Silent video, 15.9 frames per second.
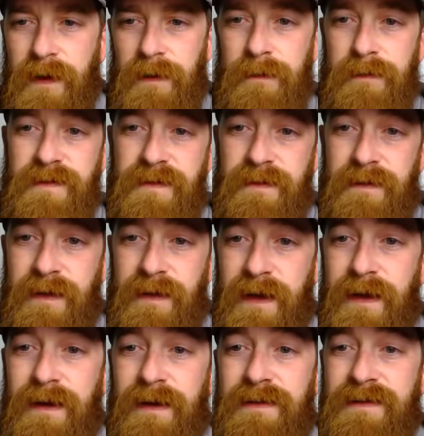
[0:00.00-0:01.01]
haters.
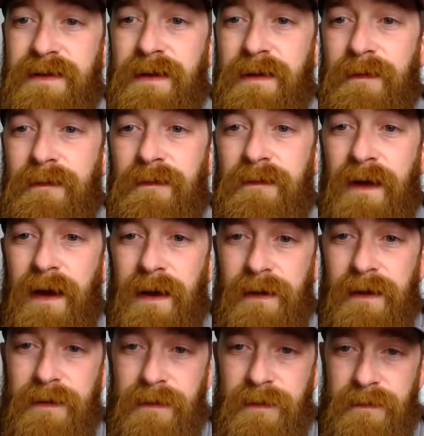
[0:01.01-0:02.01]
That is a
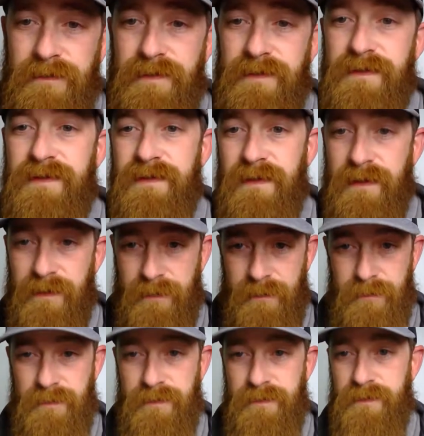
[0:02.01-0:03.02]
fact, just like
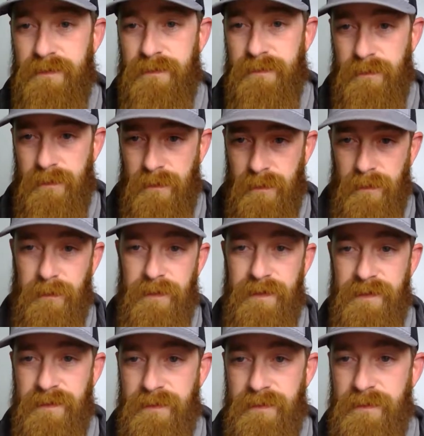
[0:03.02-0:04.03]

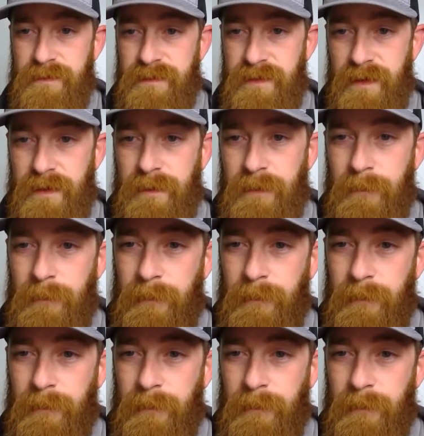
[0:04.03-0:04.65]
Oki said.